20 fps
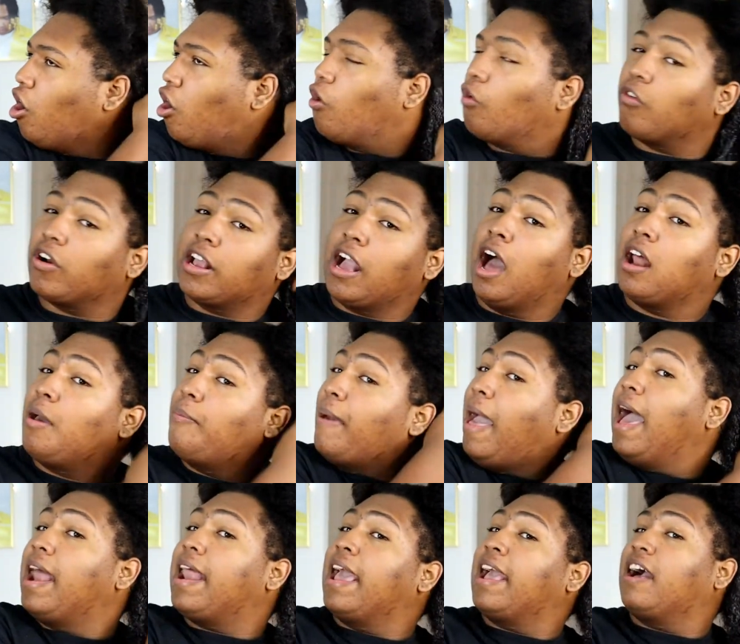Rihanna
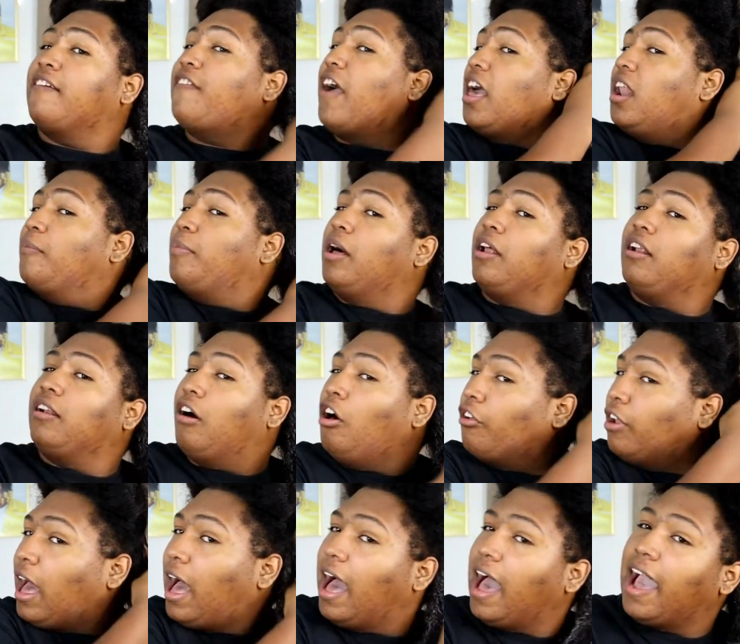betting available
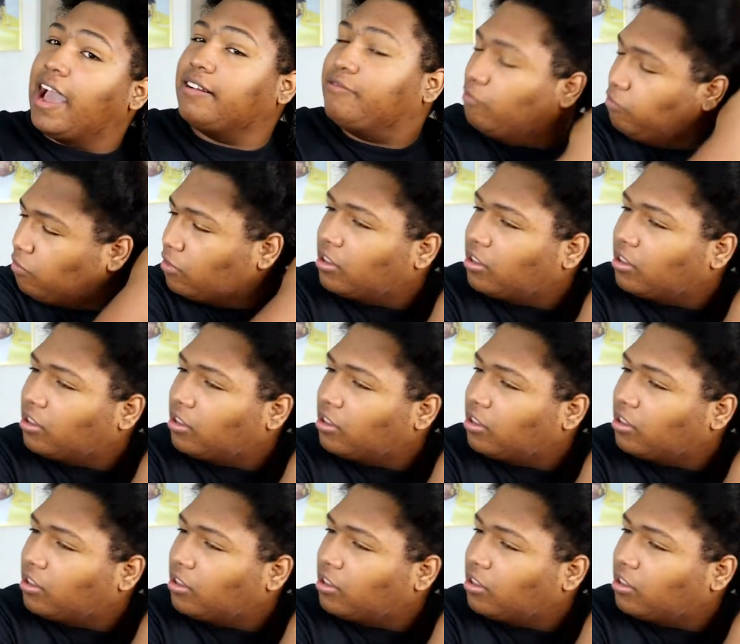online.